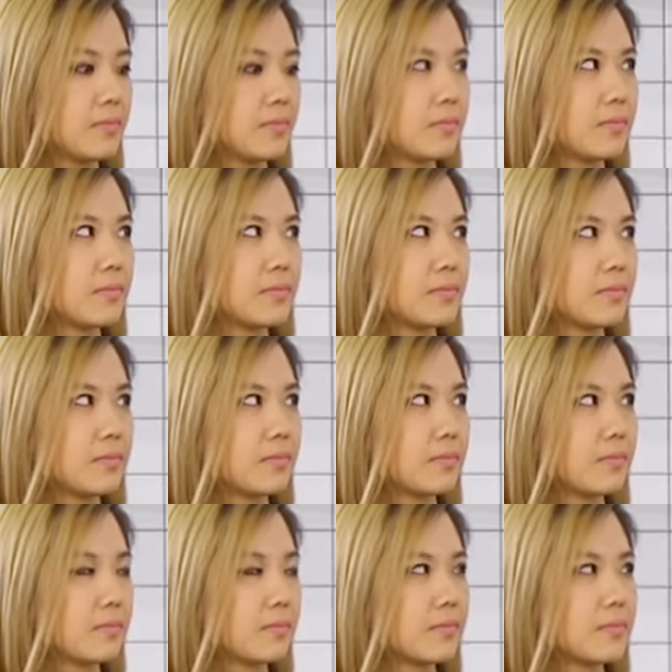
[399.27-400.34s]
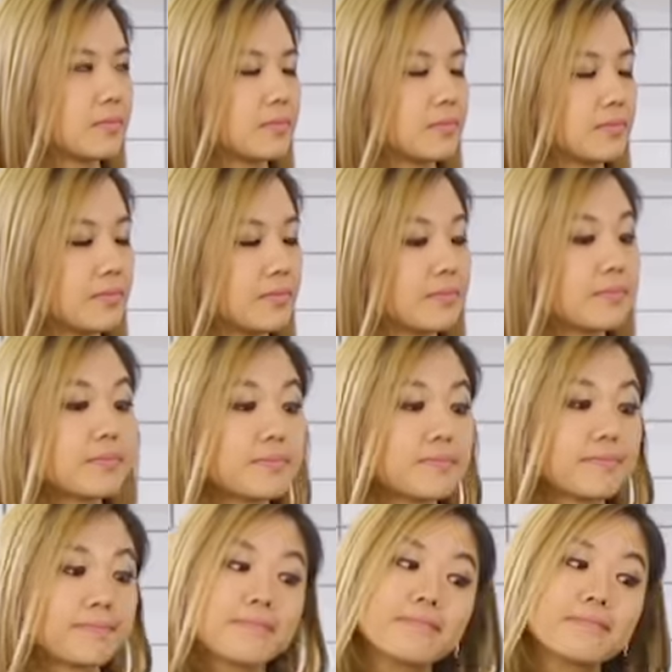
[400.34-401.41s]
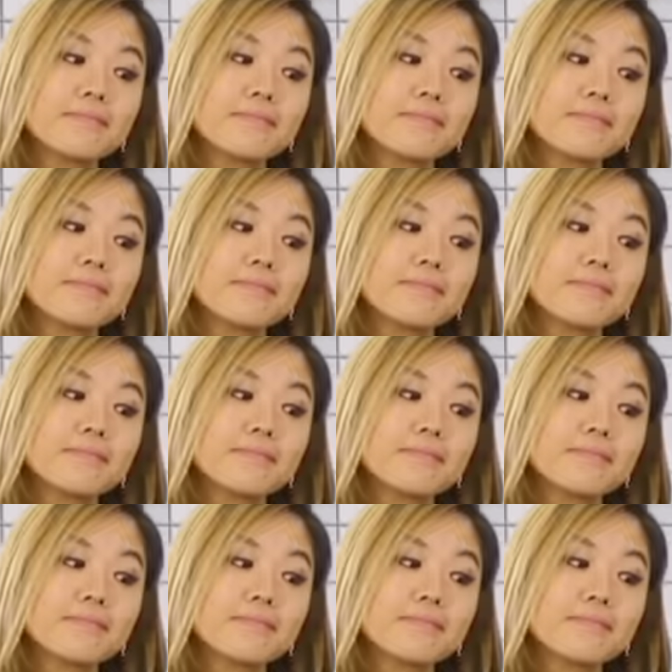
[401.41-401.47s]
[no speech]